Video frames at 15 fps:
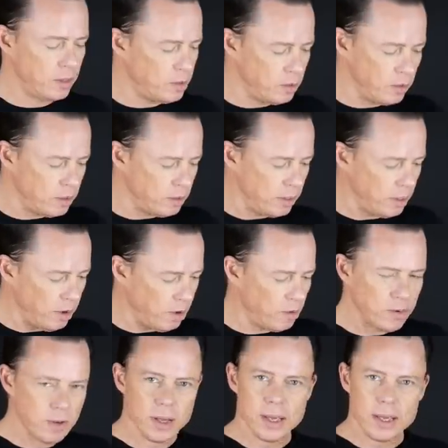You
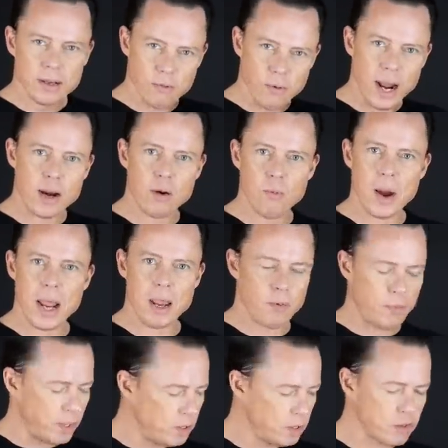know, right away
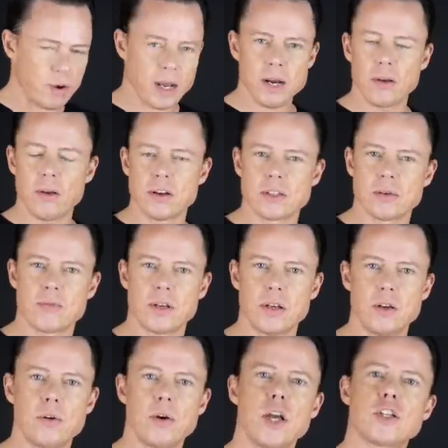when you're trying to learn something
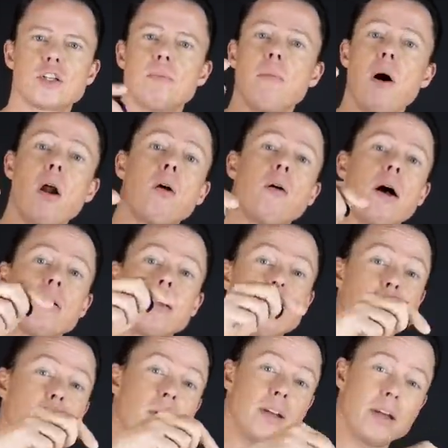new. Tomorrow I'll
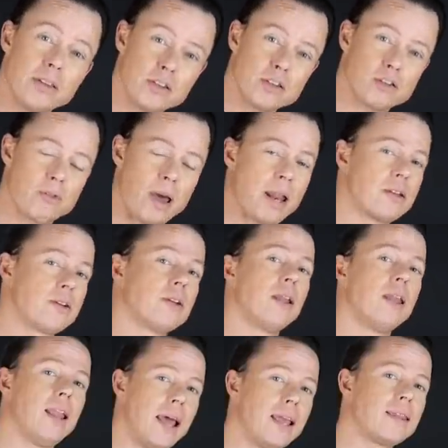give you another strategy
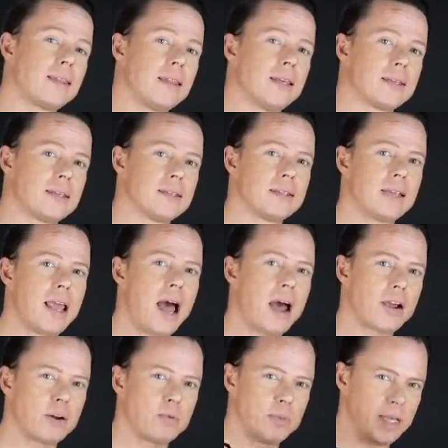like this and say,
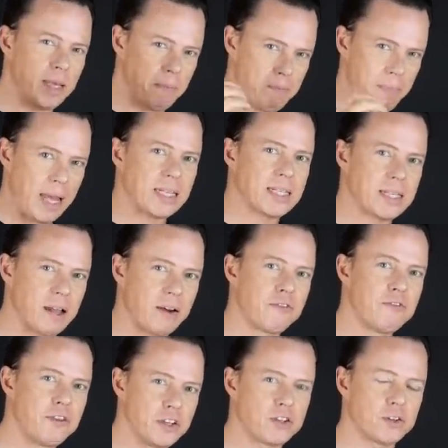how can we embed
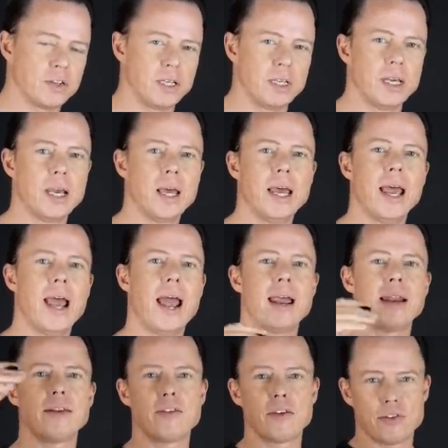stuff visually?
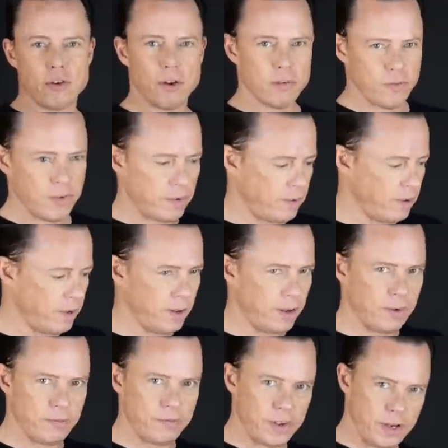And in the third
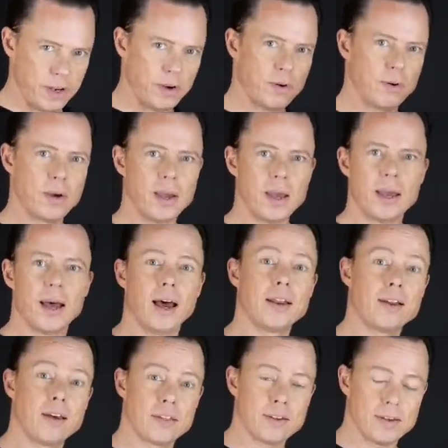video,
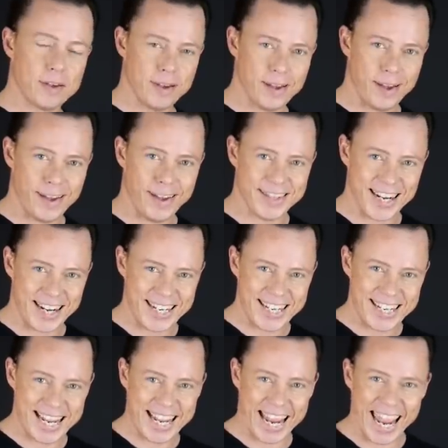another
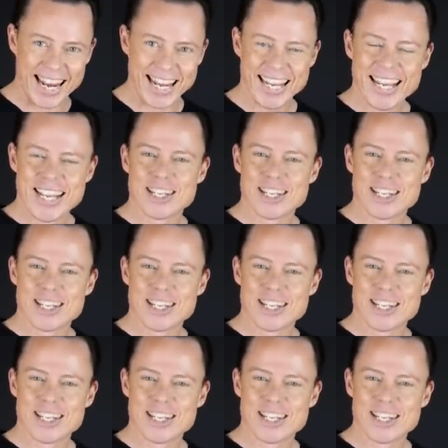technique again.